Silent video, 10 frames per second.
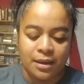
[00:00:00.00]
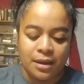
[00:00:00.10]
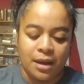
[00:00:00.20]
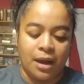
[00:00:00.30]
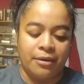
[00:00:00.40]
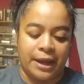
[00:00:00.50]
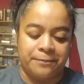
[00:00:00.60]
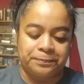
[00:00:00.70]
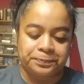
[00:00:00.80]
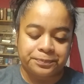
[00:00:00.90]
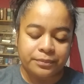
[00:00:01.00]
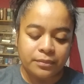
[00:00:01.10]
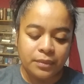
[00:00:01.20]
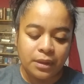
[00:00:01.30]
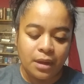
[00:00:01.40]
All right.
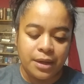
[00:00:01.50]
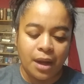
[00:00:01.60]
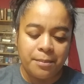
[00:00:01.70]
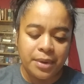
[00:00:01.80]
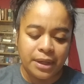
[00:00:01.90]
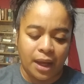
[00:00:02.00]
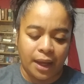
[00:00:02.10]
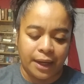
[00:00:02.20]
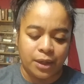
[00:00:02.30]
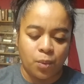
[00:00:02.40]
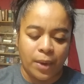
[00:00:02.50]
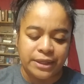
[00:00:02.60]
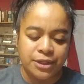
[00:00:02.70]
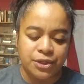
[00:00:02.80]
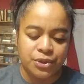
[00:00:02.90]
Number 9, when
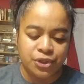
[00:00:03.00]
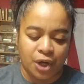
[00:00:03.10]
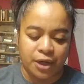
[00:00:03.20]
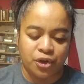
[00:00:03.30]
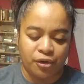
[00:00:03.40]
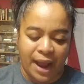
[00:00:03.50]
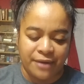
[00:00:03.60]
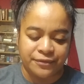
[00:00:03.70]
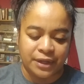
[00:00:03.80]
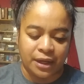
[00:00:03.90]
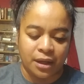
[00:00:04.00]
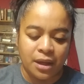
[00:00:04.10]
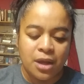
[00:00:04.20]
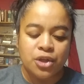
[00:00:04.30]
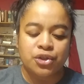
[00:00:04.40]
did you start crafting?
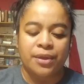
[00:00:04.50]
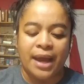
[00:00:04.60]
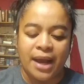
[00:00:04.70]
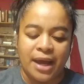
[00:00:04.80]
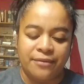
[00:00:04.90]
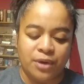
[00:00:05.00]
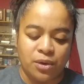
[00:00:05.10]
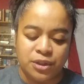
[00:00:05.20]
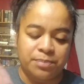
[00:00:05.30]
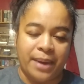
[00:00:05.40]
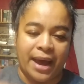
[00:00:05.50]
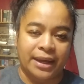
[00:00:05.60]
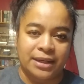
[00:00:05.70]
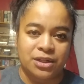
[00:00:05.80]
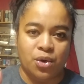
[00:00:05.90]
So that kind of goes back
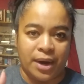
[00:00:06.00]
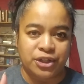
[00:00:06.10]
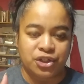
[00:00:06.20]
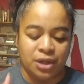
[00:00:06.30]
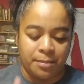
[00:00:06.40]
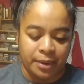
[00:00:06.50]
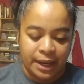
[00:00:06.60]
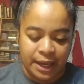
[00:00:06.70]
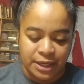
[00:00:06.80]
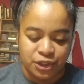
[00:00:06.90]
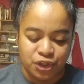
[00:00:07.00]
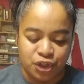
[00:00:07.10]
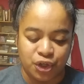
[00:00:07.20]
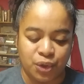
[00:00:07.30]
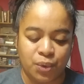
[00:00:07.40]
into question number 8
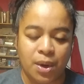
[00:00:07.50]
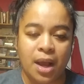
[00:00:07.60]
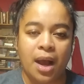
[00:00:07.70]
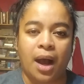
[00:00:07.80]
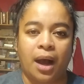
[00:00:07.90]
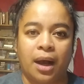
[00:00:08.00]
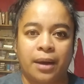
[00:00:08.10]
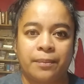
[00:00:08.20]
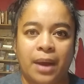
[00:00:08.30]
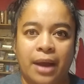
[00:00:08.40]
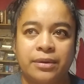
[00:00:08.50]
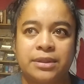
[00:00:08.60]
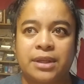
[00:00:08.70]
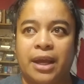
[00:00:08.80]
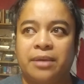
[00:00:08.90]
too. I would
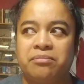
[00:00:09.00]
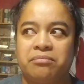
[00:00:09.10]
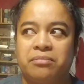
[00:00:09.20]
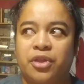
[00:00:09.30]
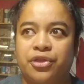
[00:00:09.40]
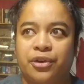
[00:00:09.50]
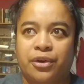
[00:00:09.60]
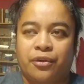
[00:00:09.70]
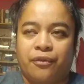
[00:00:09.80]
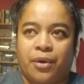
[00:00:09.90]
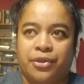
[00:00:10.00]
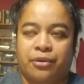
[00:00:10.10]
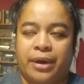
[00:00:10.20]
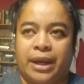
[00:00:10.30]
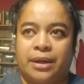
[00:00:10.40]
say 3rd or 4th
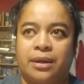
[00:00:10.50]
grade.